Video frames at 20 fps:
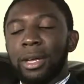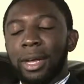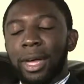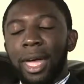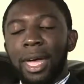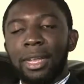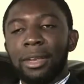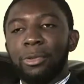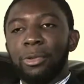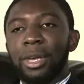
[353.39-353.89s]

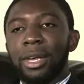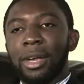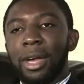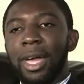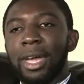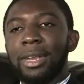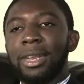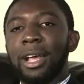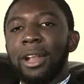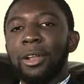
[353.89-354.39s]
cried. We
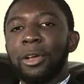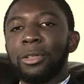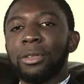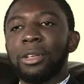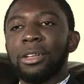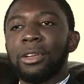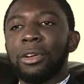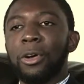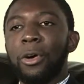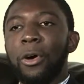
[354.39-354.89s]
cried a lot
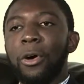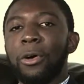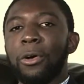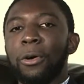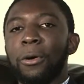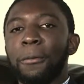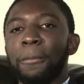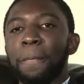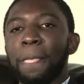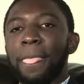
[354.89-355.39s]
in
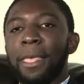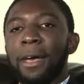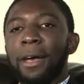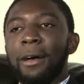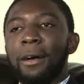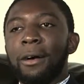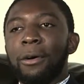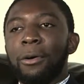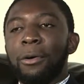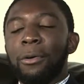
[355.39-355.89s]
Congo.
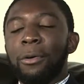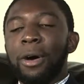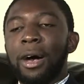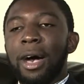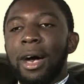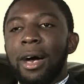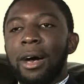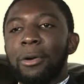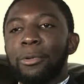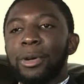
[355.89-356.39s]

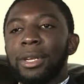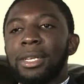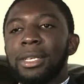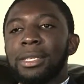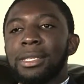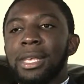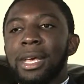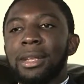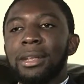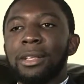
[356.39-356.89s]
We
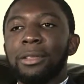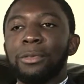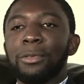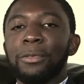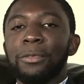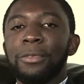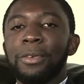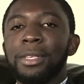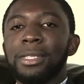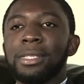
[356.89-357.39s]
decided to
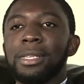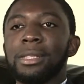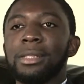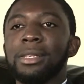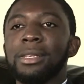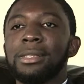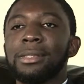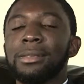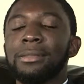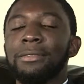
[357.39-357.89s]
visit
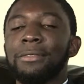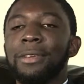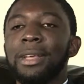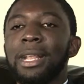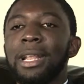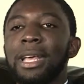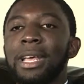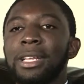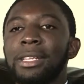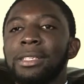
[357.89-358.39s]
this
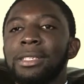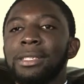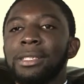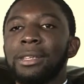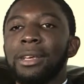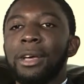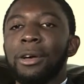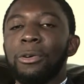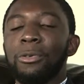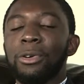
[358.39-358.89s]
village,
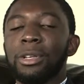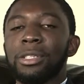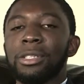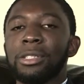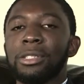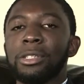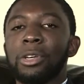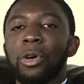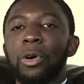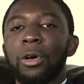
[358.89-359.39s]
which
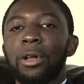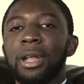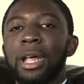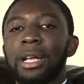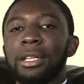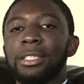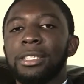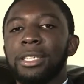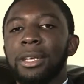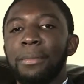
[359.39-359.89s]
is called
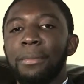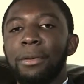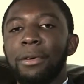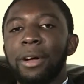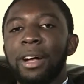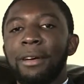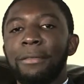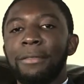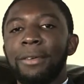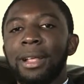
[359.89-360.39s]

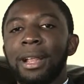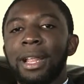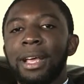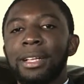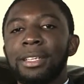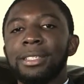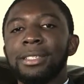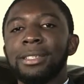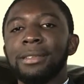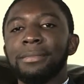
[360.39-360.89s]
Chibuga
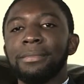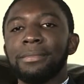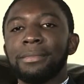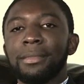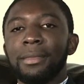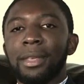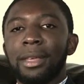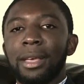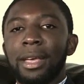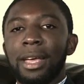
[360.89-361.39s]
village,
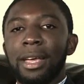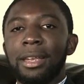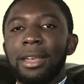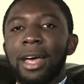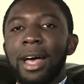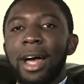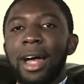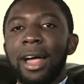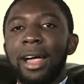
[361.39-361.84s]
and